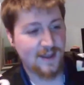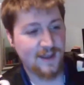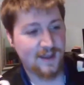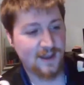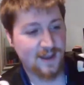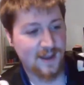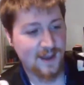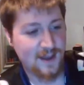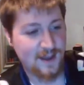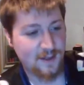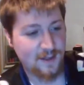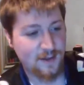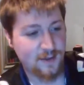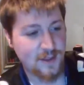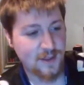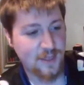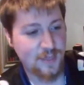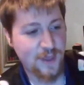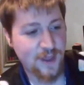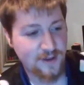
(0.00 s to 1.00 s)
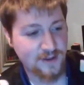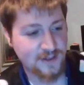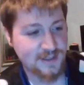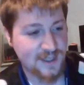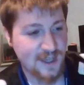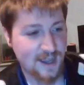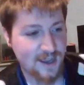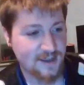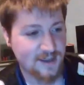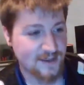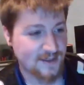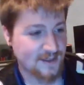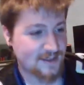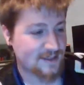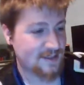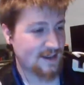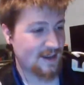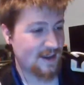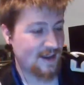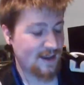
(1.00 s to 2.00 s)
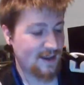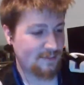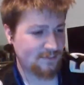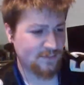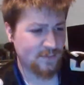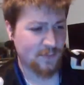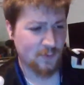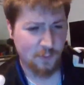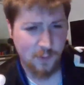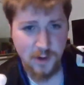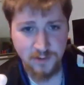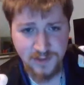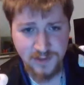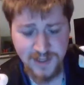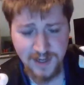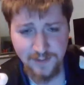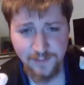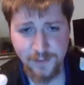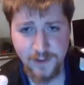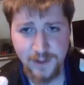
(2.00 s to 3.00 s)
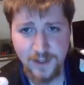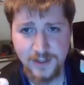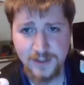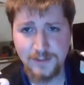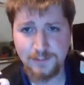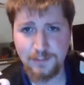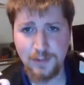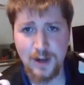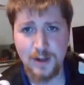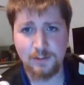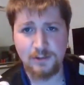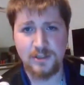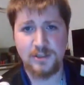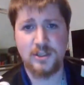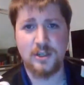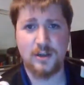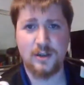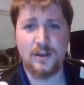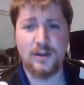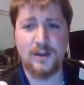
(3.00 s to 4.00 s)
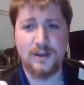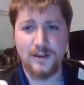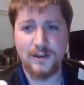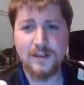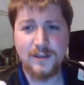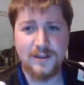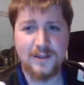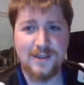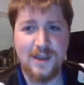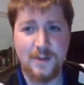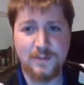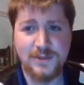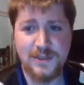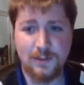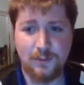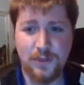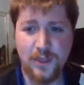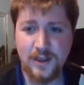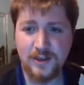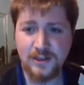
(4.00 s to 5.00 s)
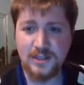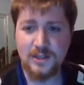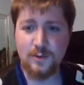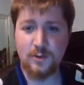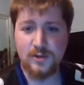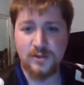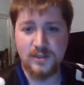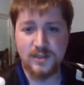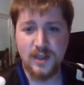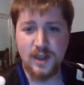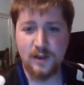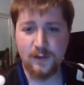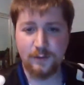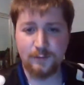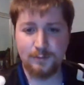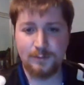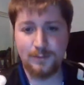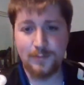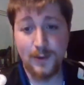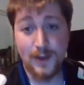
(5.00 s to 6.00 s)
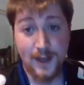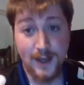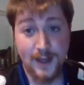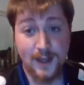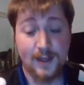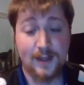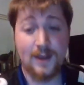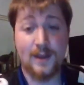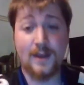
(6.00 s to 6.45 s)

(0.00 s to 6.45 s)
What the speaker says: The only thing I'll say is Rose definitely probably should have kept some things to herself, but